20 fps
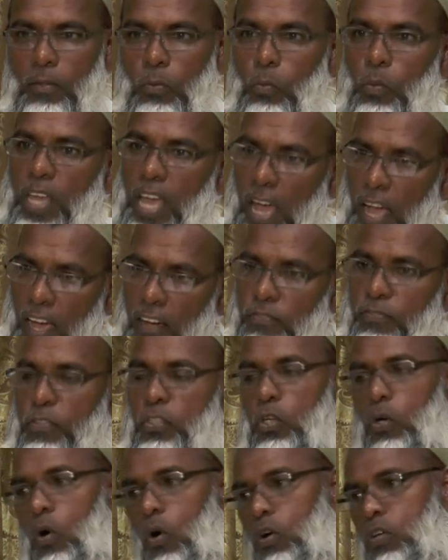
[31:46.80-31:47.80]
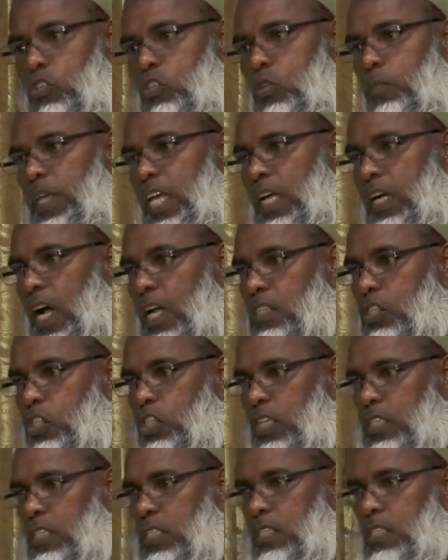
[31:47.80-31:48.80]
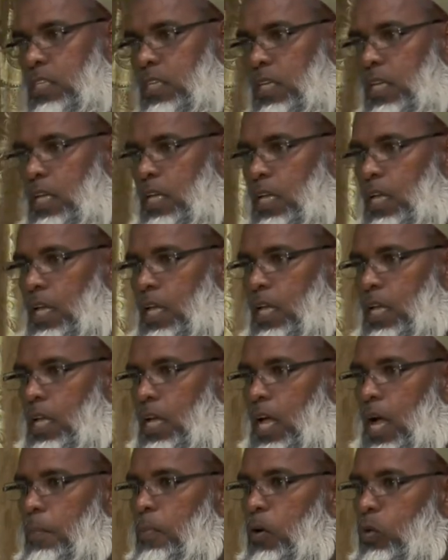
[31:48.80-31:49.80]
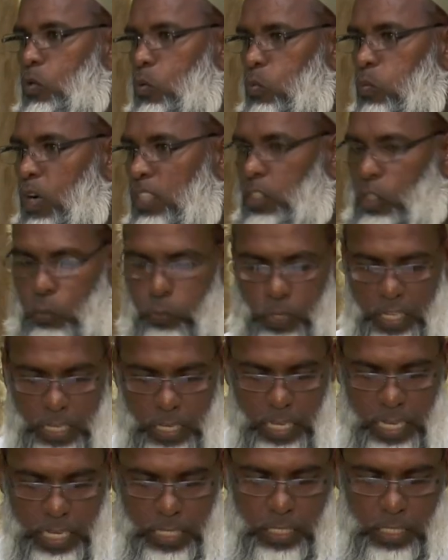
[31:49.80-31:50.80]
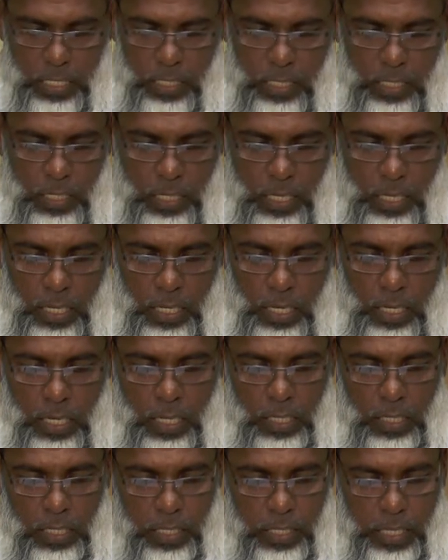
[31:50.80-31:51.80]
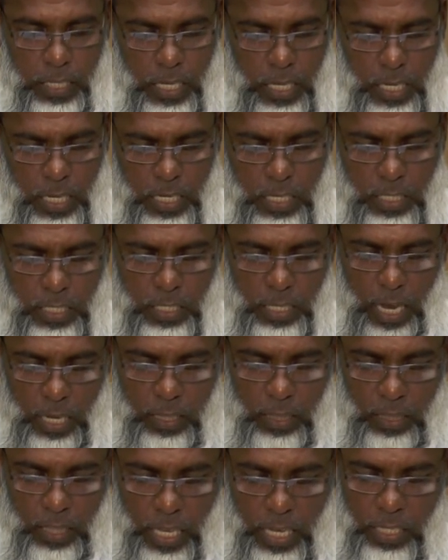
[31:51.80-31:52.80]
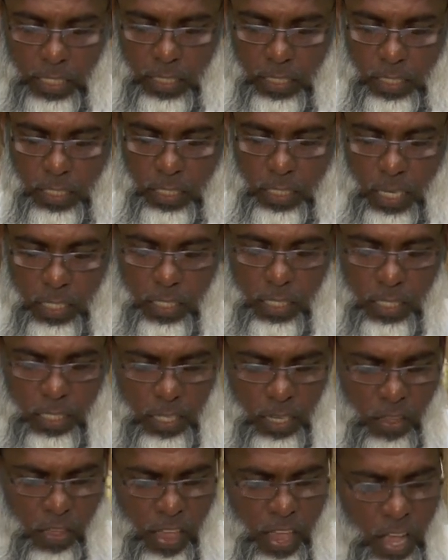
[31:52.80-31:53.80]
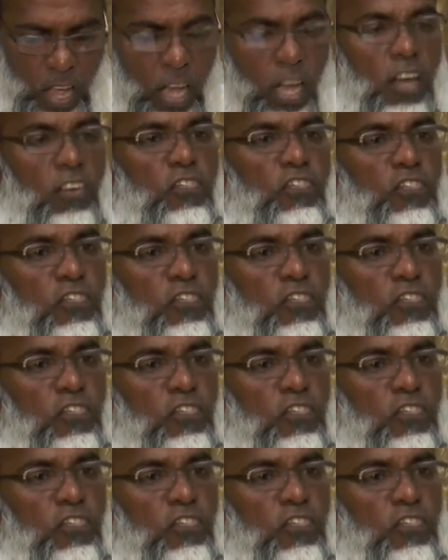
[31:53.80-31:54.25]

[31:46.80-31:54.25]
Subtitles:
We have to also be conscious about what we eat. These are things, just a